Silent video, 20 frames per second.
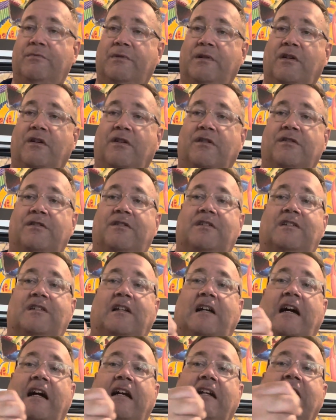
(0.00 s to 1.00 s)
because the
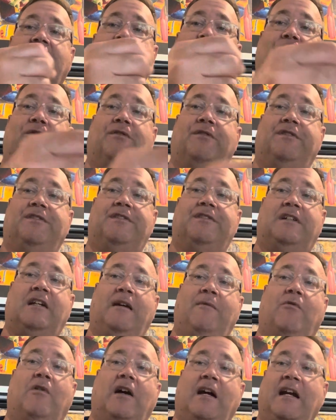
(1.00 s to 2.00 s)
slide keeps going the
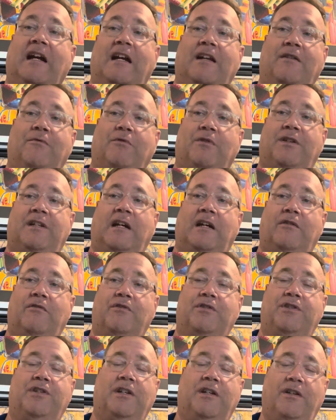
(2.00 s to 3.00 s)
same way and we're
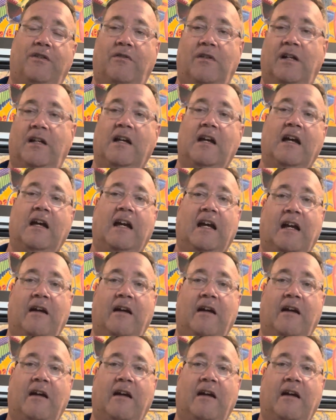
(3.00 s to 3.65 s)
decrescendoing, and